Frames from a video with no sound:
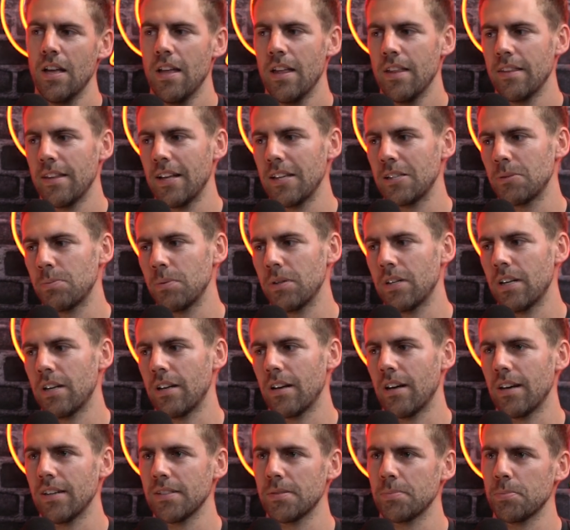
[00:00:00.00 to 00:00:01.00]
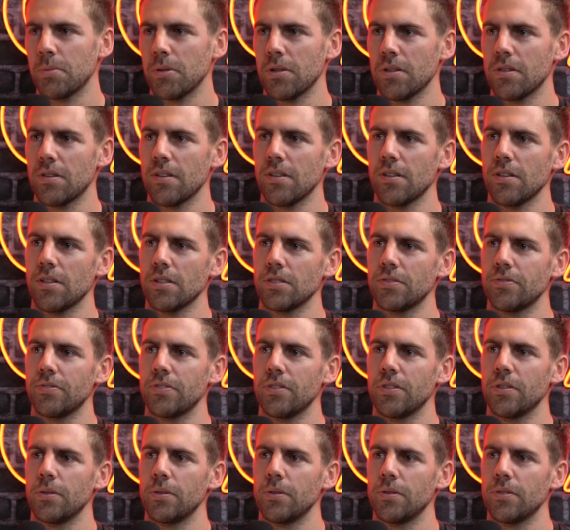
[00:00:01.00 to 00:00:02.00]
that's been a nice part the last
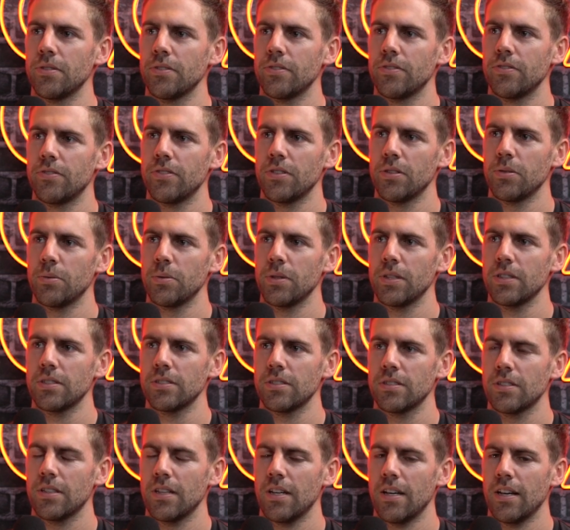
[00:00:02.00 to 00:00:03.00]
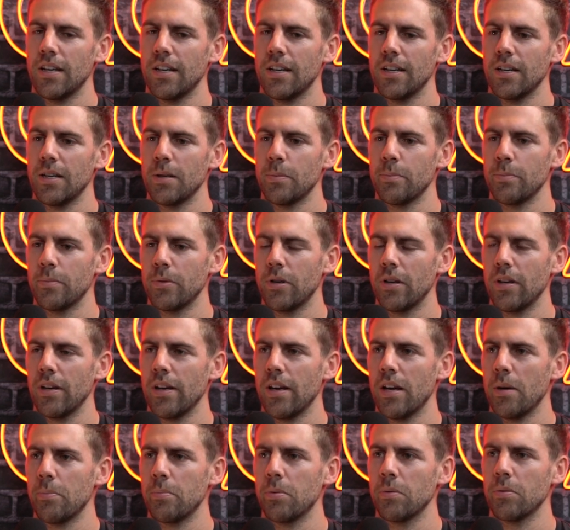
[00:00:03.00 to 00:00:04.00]
few weeks. I'm really
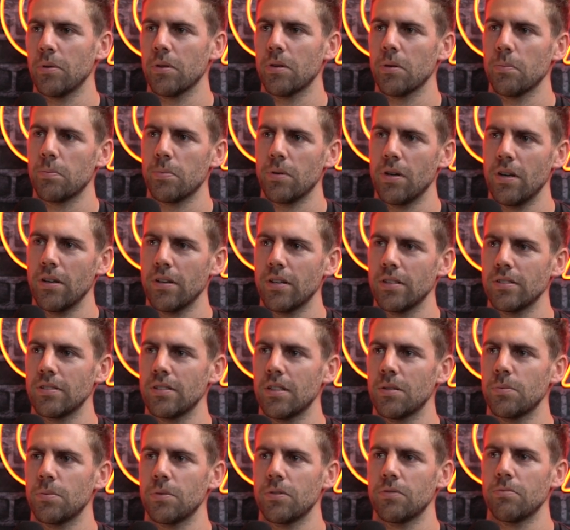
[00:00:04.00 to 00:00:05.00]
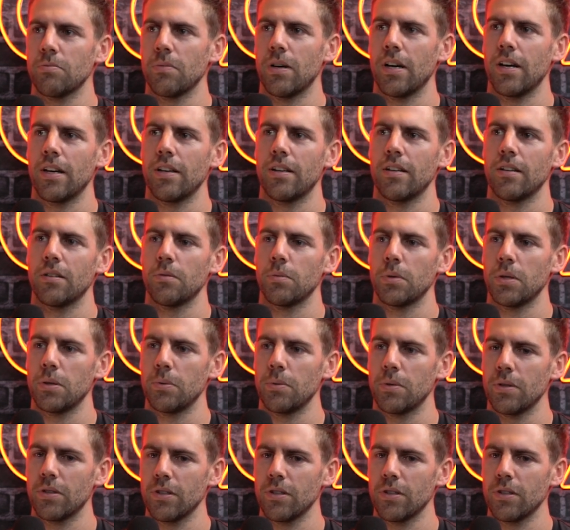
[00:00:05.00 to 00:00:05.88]
happy with the progress that we've made and where we